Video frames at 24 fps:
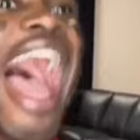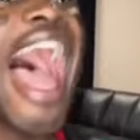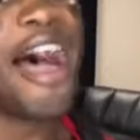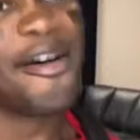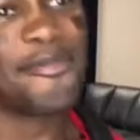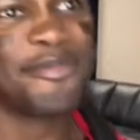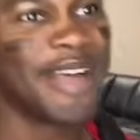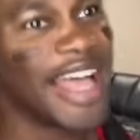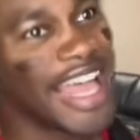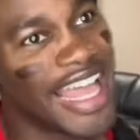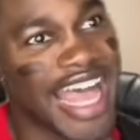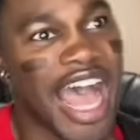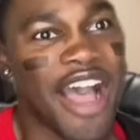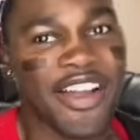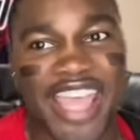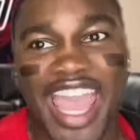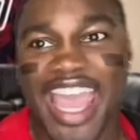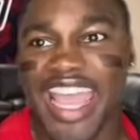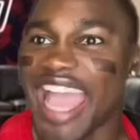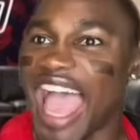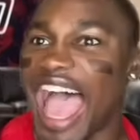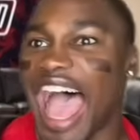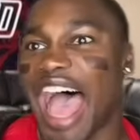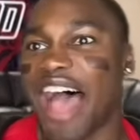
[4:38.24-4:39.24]

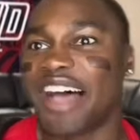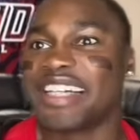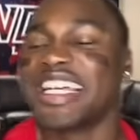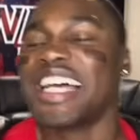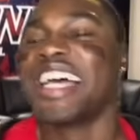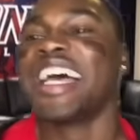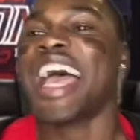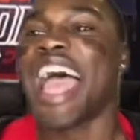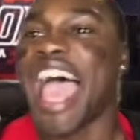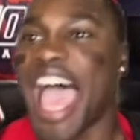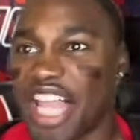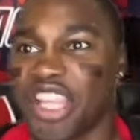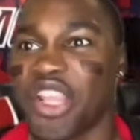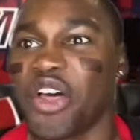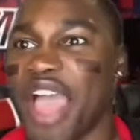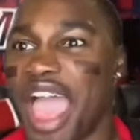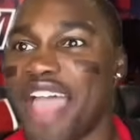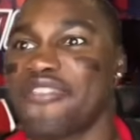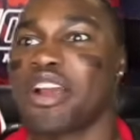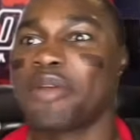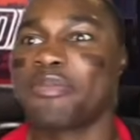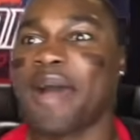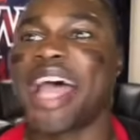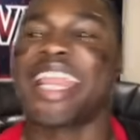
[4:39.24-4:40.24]
Hello,
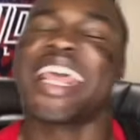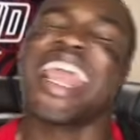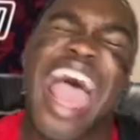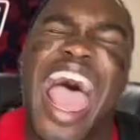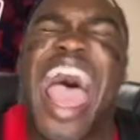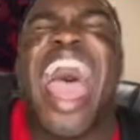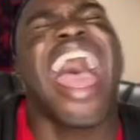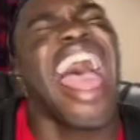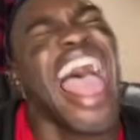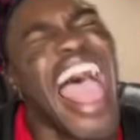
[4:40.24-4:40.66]
everybody.